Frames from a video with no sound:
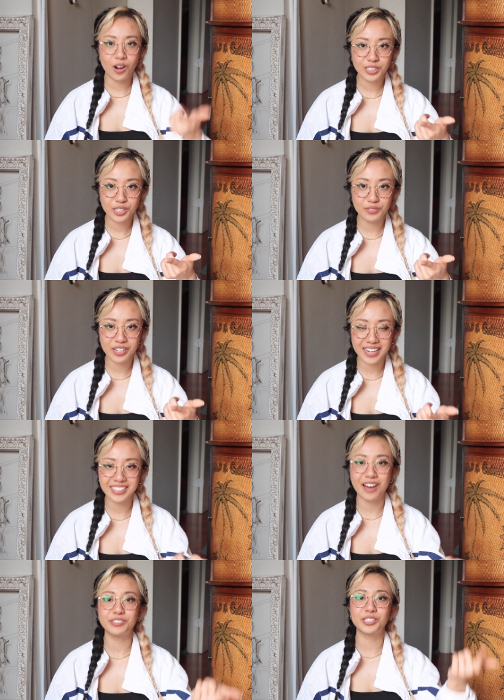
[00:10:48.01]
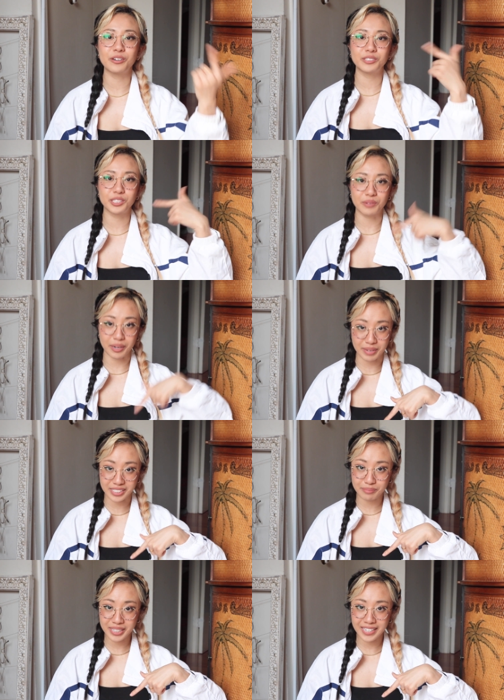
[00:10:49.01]
Also, if you guys have shows to
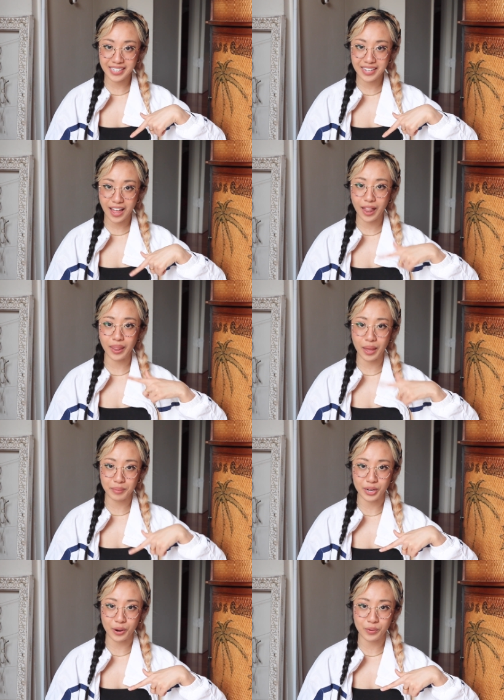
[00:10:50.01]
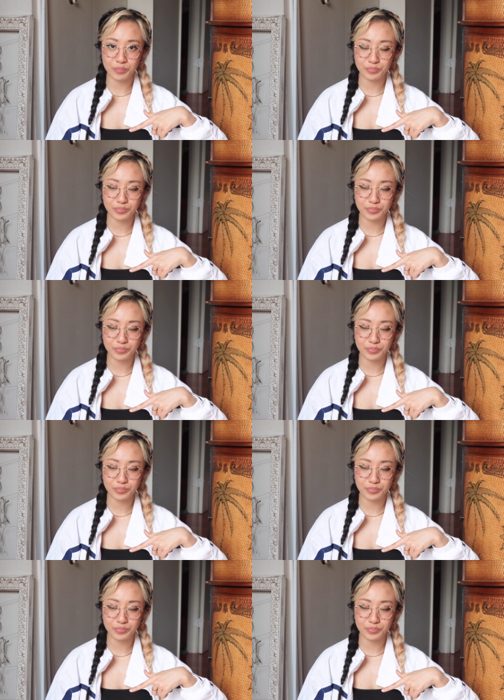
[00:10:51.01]
recommend to me, let me know,